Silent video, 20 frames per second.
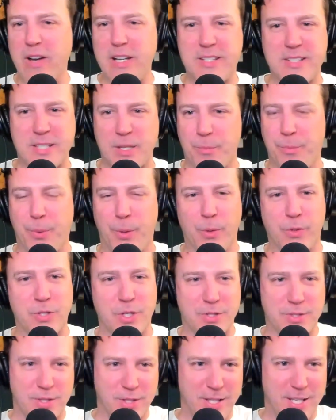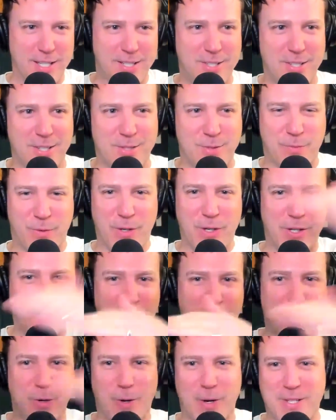simple. Just
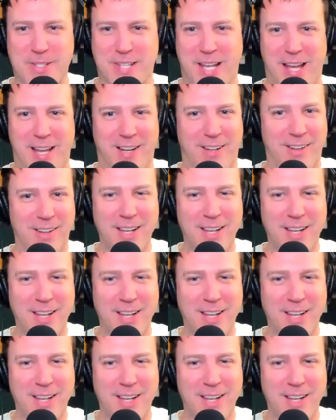vertical or horizontal.